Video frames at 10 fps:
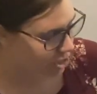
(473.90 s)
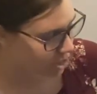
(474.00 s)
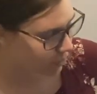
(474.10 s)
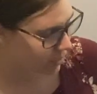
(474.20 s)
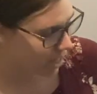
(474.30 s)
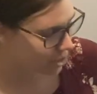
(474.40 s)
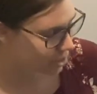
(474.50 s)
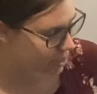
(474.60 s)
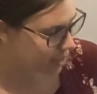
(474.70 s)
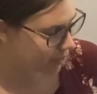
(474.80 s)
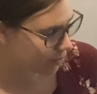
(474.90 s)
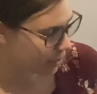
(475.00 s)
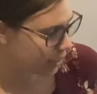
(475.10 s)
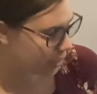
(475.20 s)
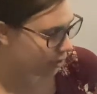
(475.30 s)
is going to be actually down
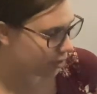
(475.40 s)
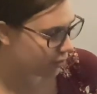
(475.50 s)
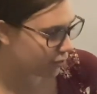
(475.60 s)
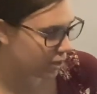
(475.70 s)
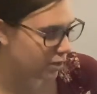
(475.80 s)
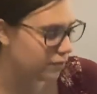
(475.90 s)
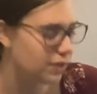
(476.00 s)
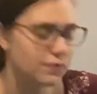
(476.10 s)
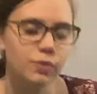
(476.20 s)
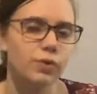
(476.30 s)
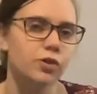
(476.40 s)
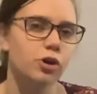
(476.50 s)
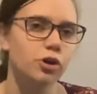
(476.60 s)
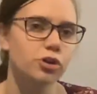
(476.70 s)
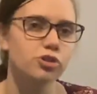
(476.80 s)
here in front of, even where the
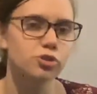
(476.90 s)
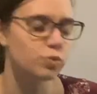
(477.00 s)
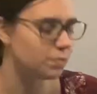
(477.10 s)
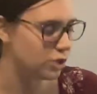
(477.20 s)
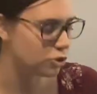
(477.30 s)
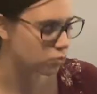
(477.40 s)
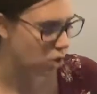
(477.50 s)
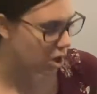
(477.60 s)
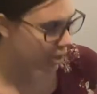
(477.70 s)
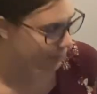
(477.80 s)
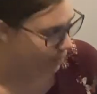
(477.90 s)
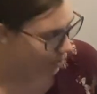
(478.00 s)
curtains would be drawn,